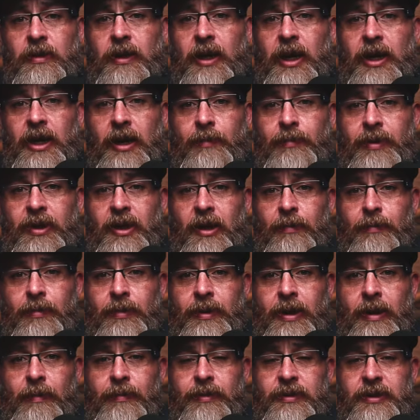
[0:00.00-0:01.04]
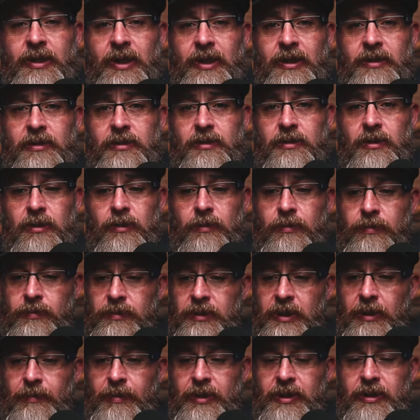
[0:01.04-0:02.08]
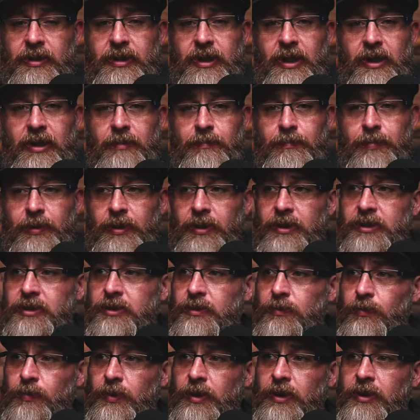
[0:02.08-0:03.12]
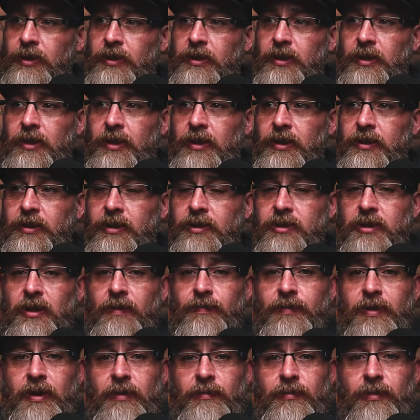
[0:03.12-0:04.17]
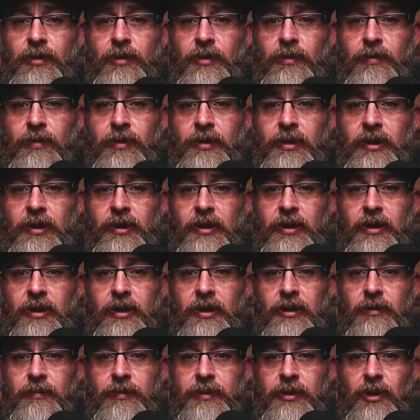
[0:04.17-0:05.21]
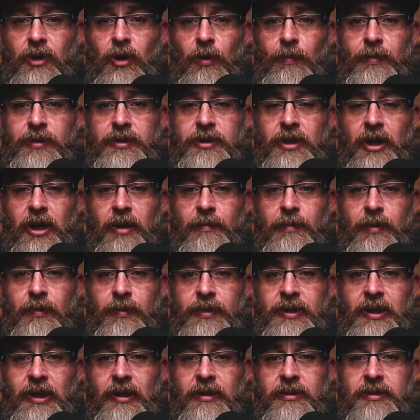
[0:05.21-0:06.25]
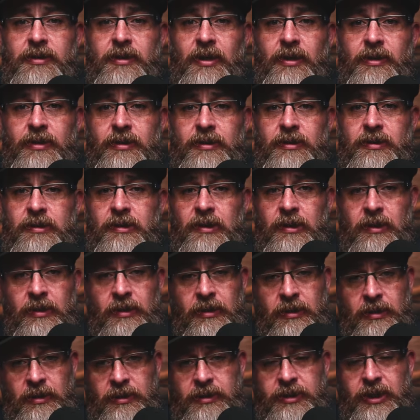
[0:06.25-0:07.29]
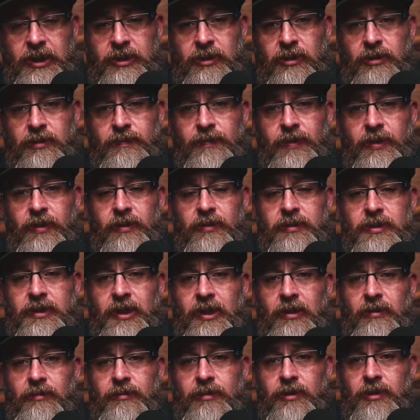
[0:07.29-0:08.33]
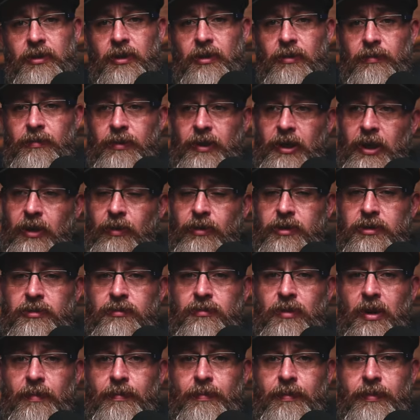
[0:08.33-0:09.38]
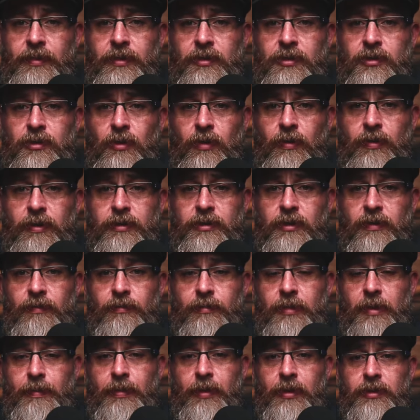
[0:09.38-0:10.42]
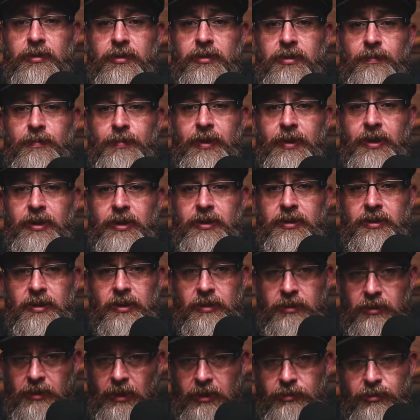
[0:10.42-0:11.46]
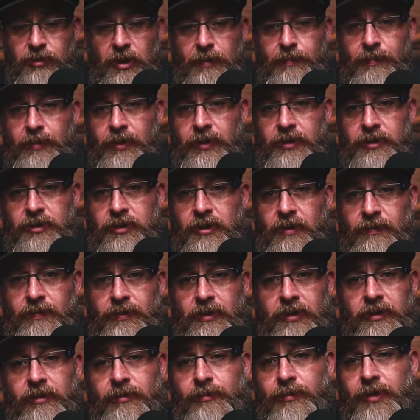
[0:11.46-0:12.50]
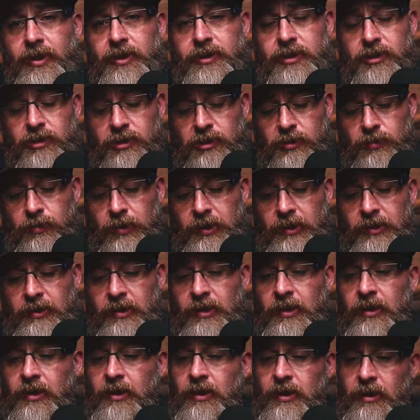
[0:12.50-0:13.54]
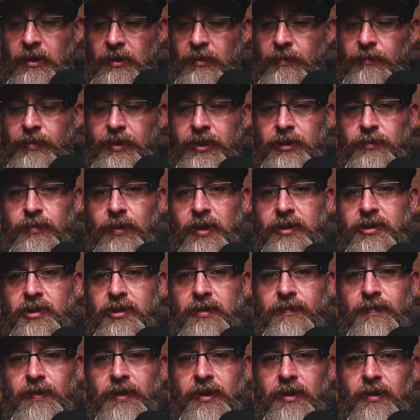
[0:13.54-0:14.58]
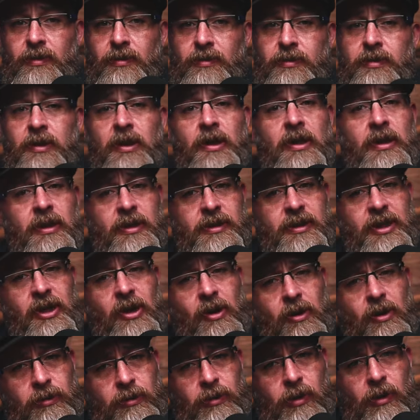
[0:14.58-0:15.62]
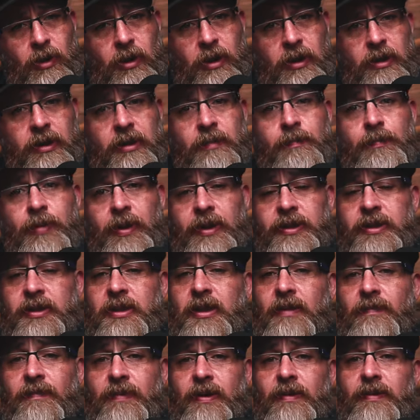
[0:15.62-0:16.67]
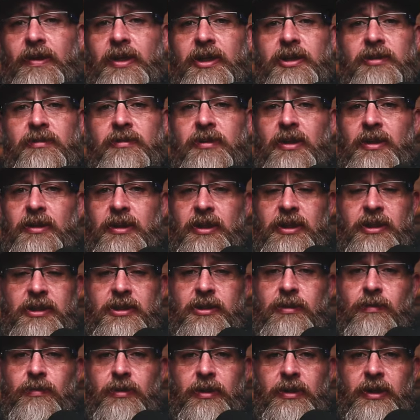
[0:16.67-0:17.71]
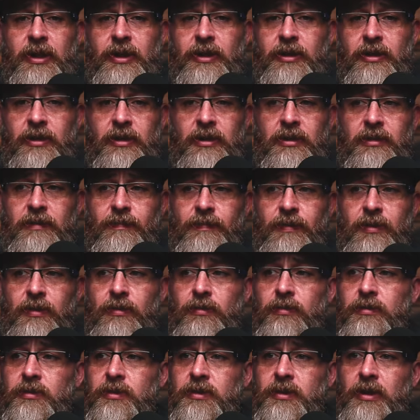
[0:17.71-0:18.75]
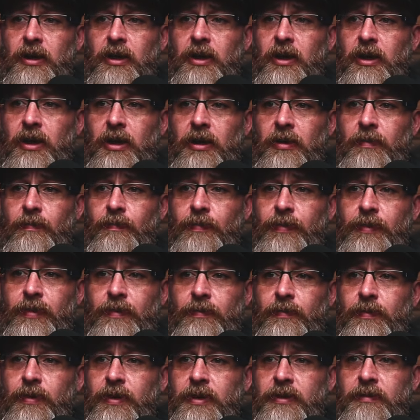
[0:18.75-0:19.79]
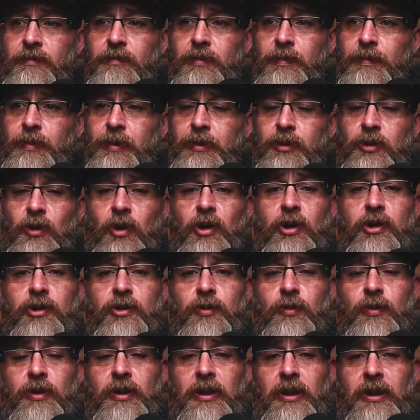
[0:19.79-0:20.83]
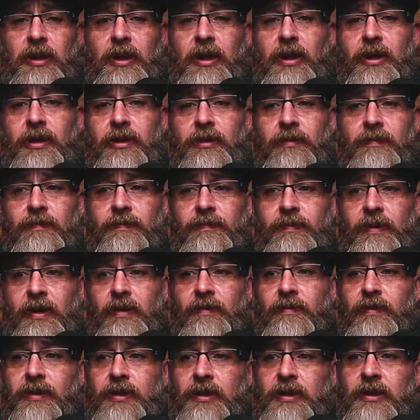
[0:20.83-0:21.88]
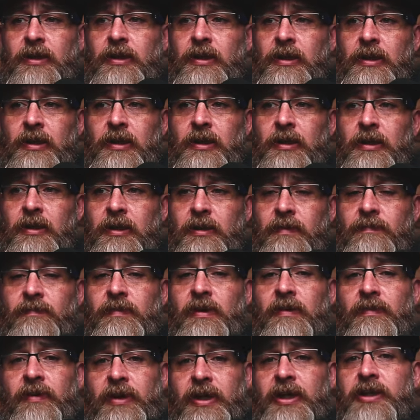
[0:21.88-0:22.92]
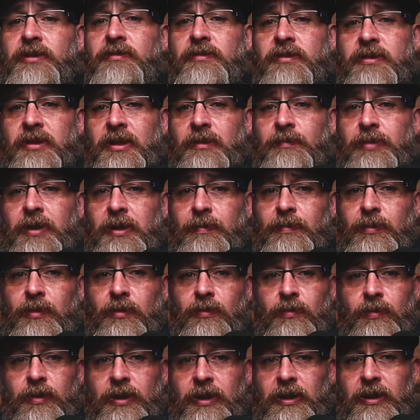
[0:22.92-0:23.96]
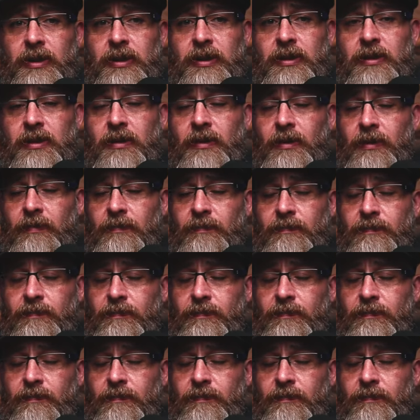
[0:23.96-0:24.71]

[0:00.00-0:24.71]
and I've been helping out with that. So, I mean, that plus with the uh, the stuff that I'm doing with uh, with the homie Jeremy with the Outsiders. Check those videos out. You know, I always drop them in the stories over my personal page. Y'all drop them on the stuff in the Liver Bashers as well. Please watch those videos. They long, but they're very interesting. He's doing a lot of good interviews. Um, we, we've been talking to a lot of very, very interesting people with a uh,